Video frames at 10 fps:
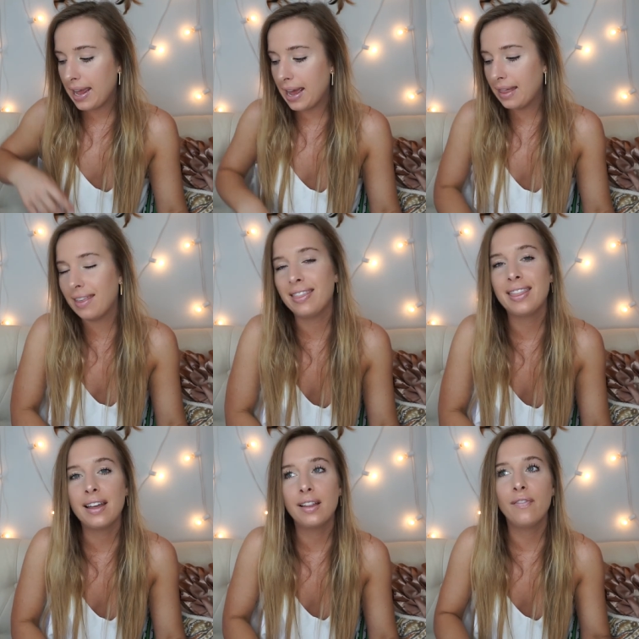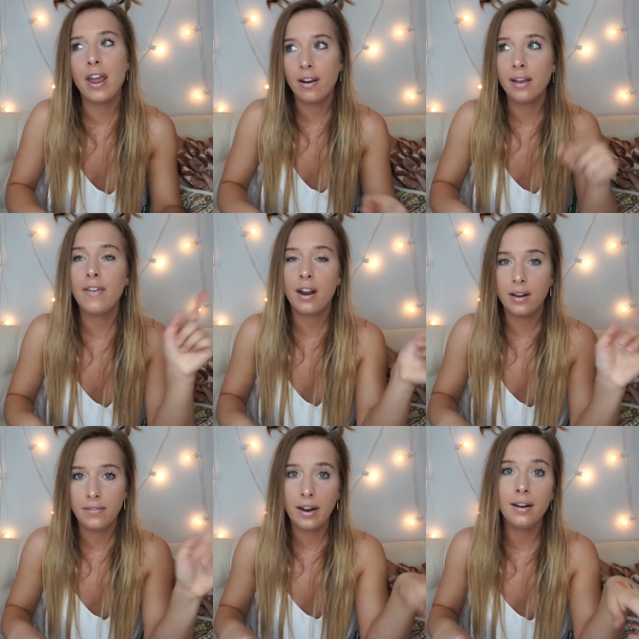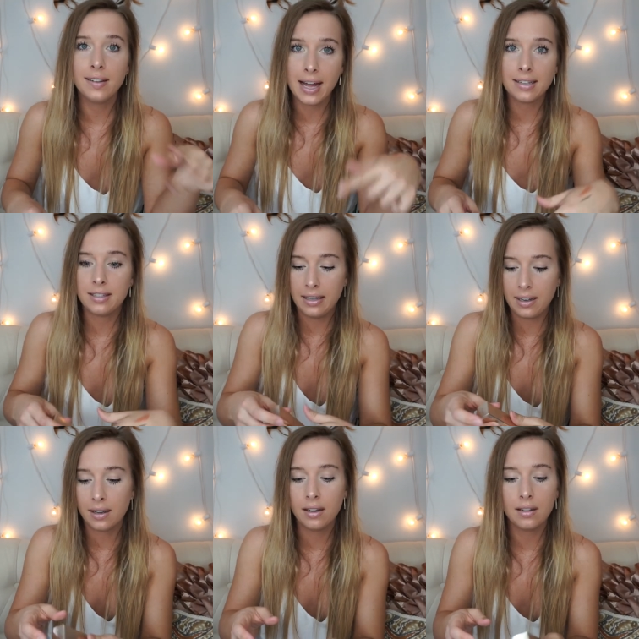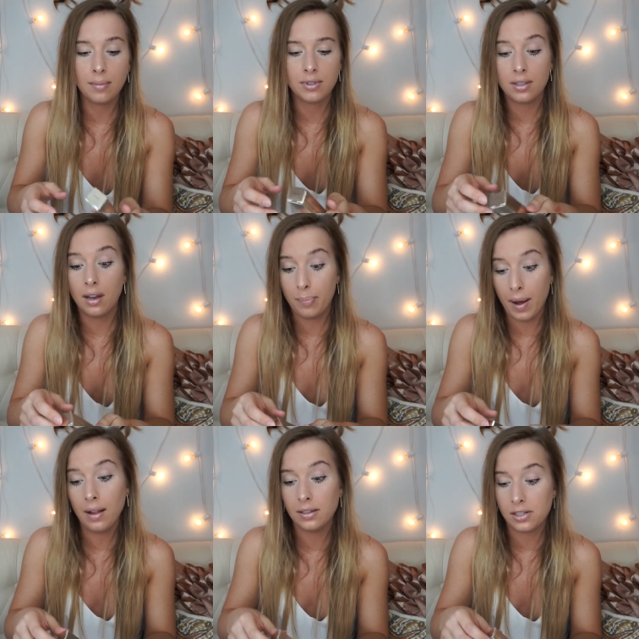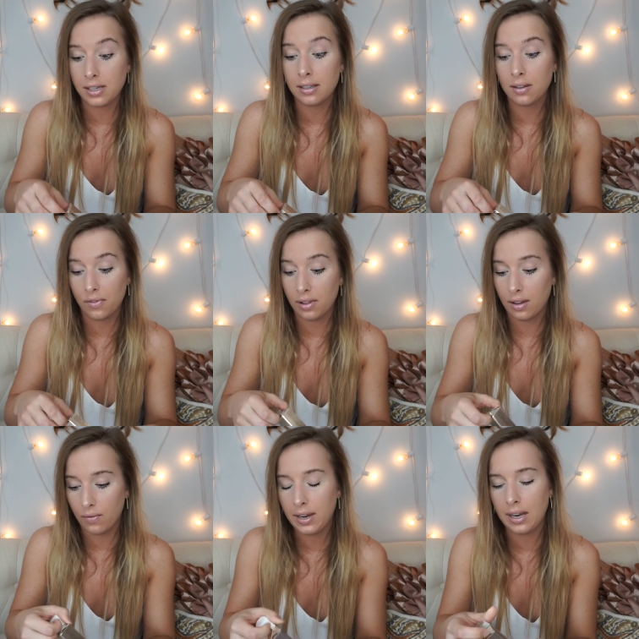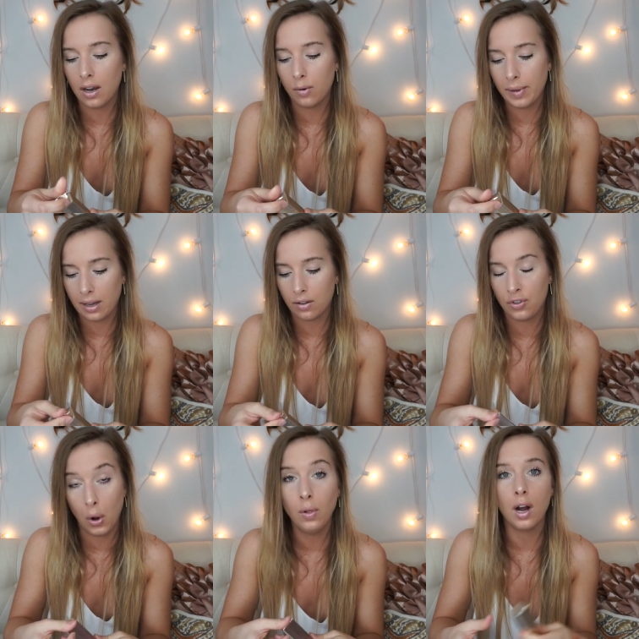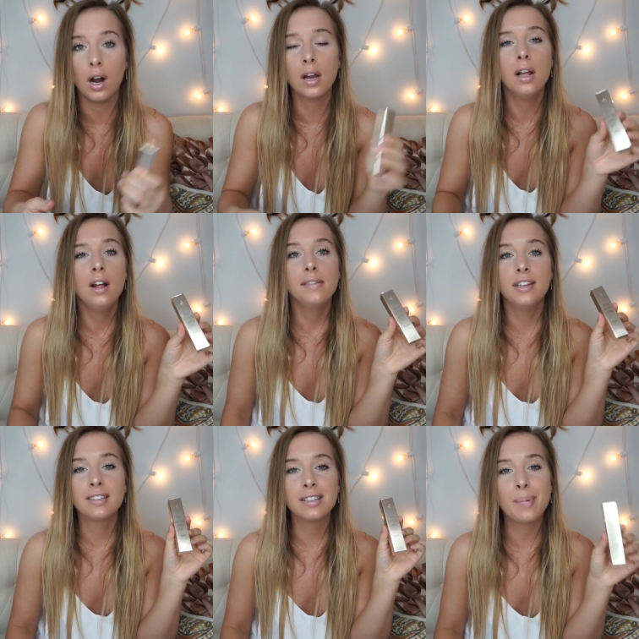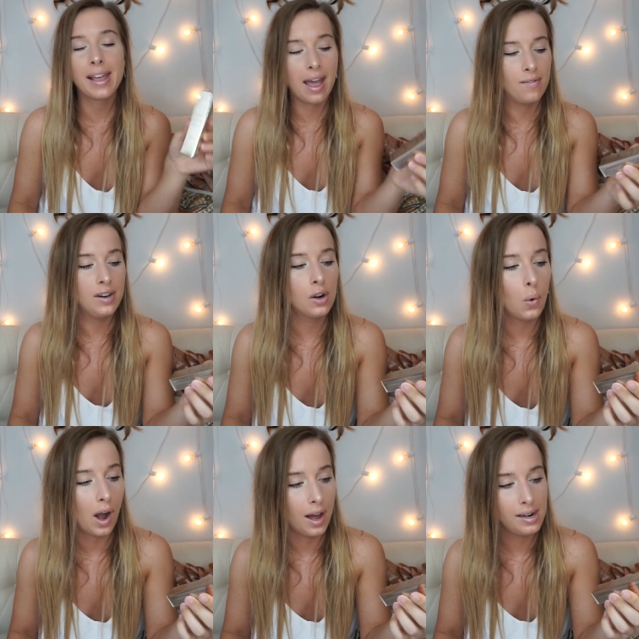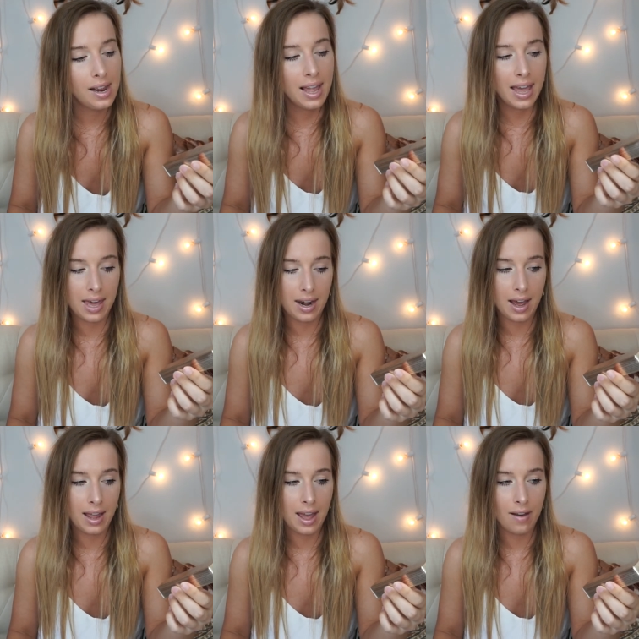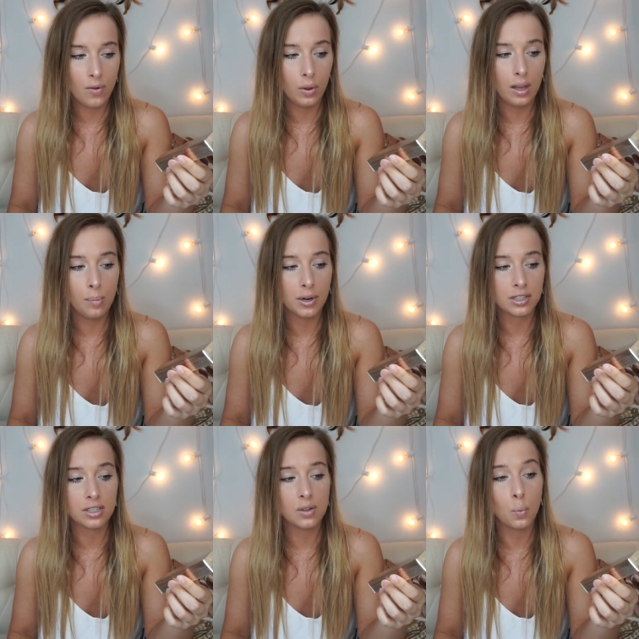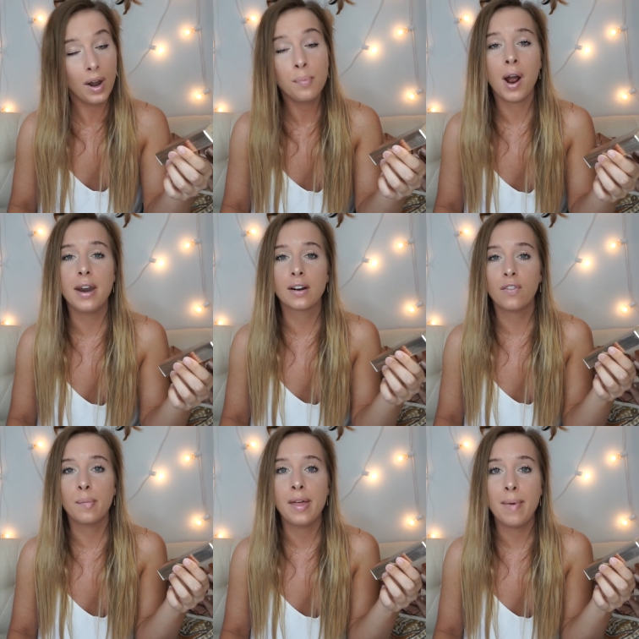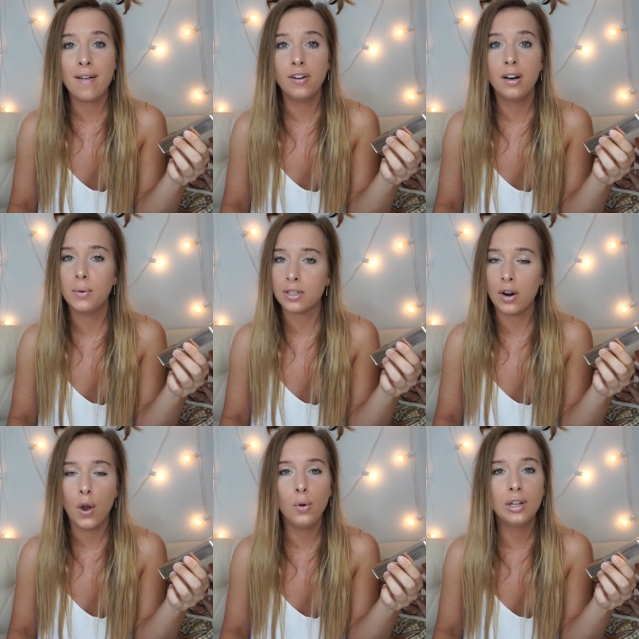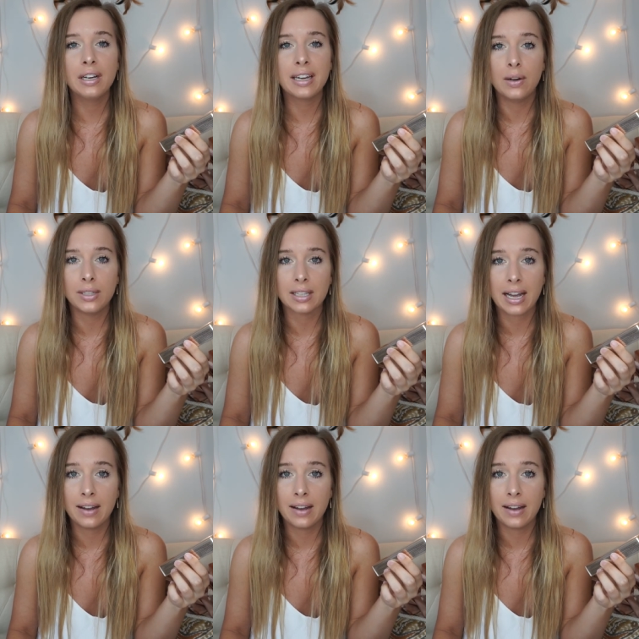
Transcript: And then the very, very, very last thing, I'm apologies for this video being so long. This is by Kevyn Aucoin, and I have only purchased one product from him ever, and it was on Look and it was a